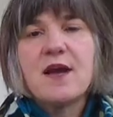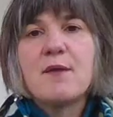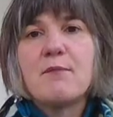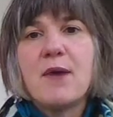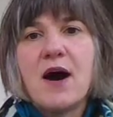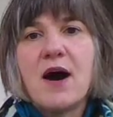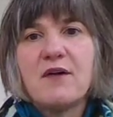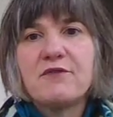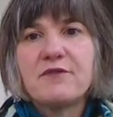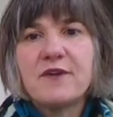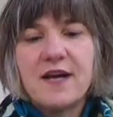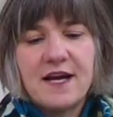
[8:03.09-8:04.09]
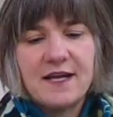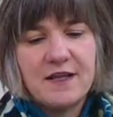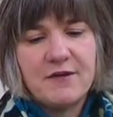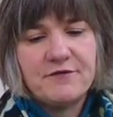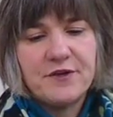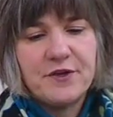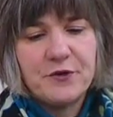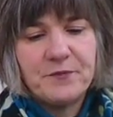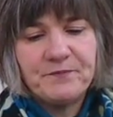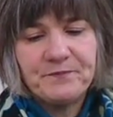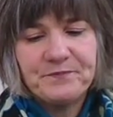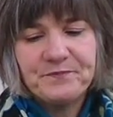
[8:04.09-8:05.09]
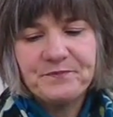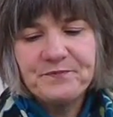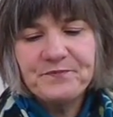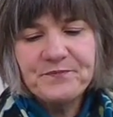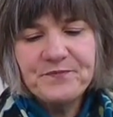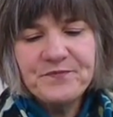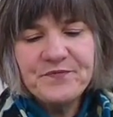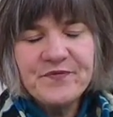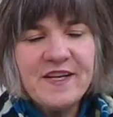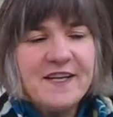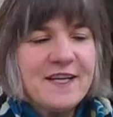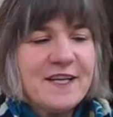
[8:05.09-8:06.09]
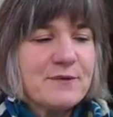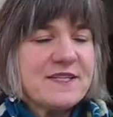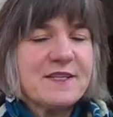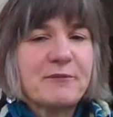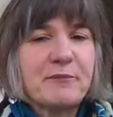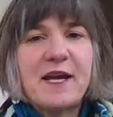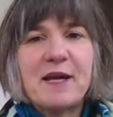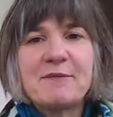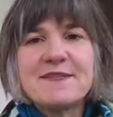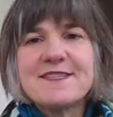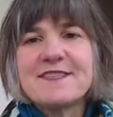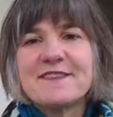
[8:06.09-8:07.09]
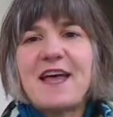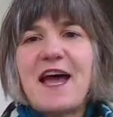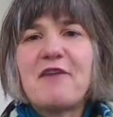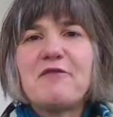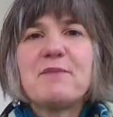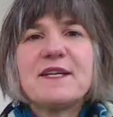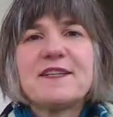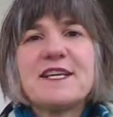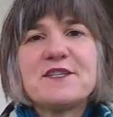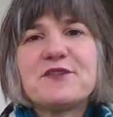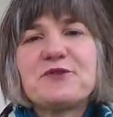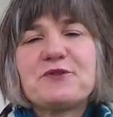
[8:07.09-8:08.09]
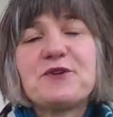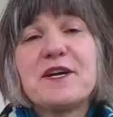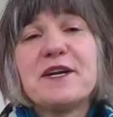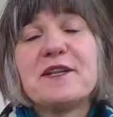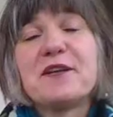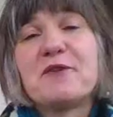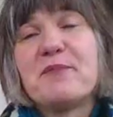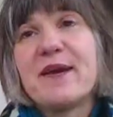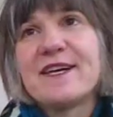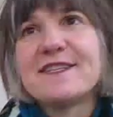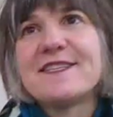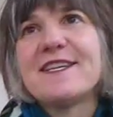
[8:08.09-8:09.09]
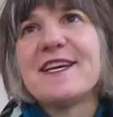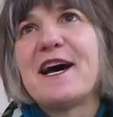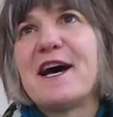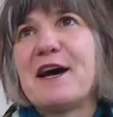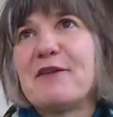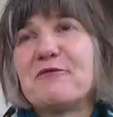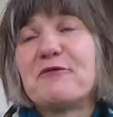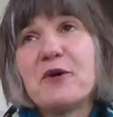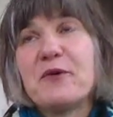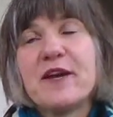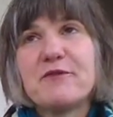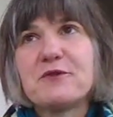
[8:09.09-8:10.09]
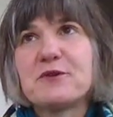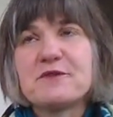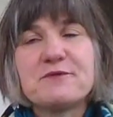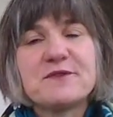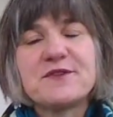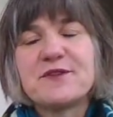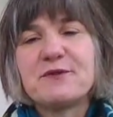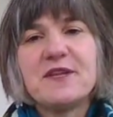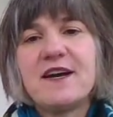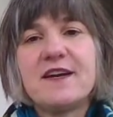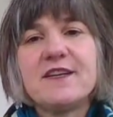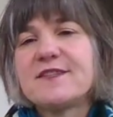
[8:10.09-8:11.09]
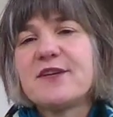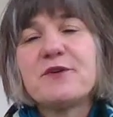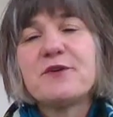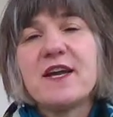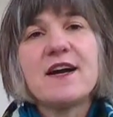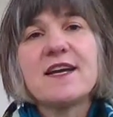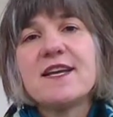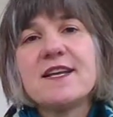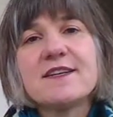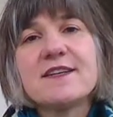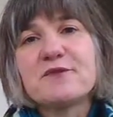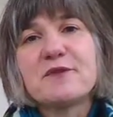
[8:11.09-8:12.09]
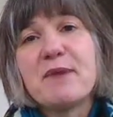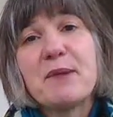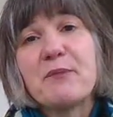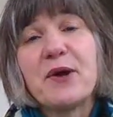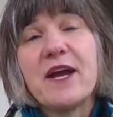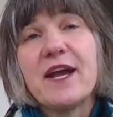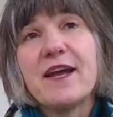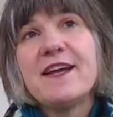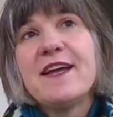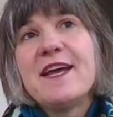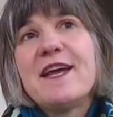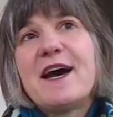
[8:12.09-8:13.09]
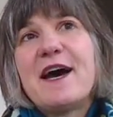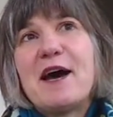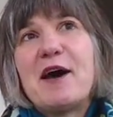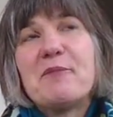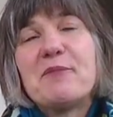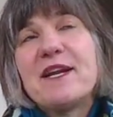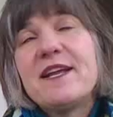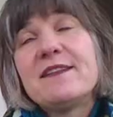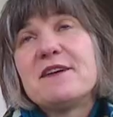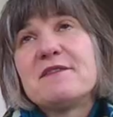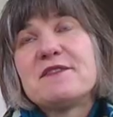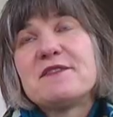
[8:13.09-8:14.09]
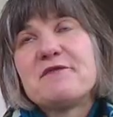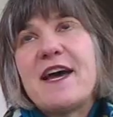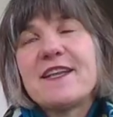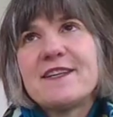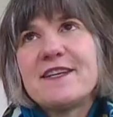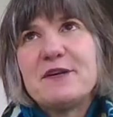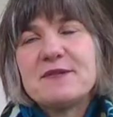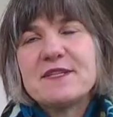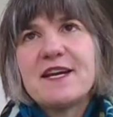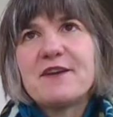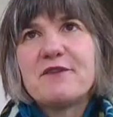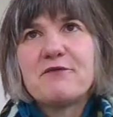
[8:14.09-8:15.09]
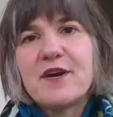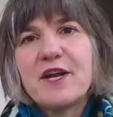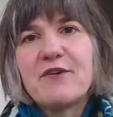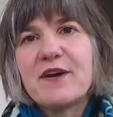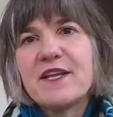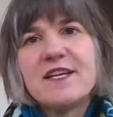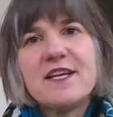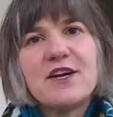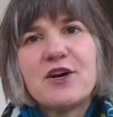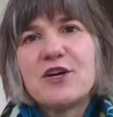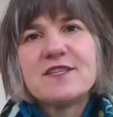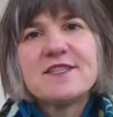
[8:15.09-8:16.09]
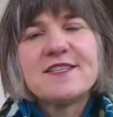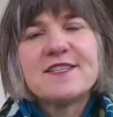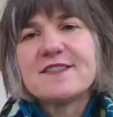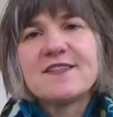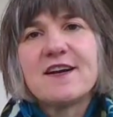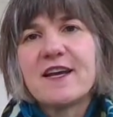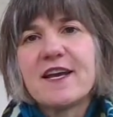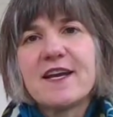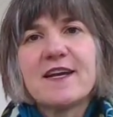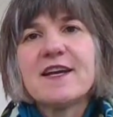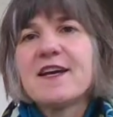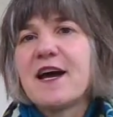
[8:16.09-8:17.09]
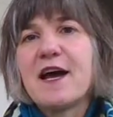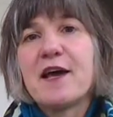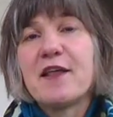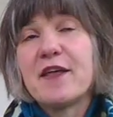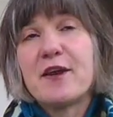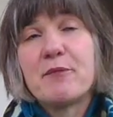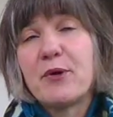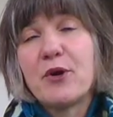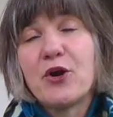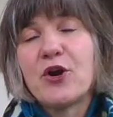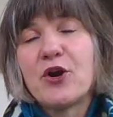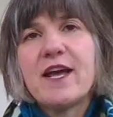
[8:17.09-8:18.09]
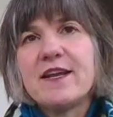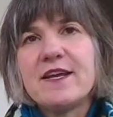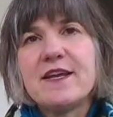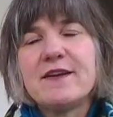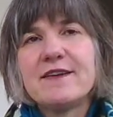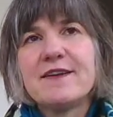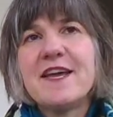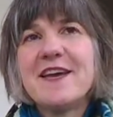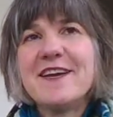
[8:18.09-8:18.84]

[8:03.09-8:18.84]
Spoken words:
"Moth, I love you." We sometimes laugh about that story a little bit. Rowan, of course, was so young, he doesn't remember it, but he loves the fact that he was kind of running around the yard sing-songing that a bird had eaten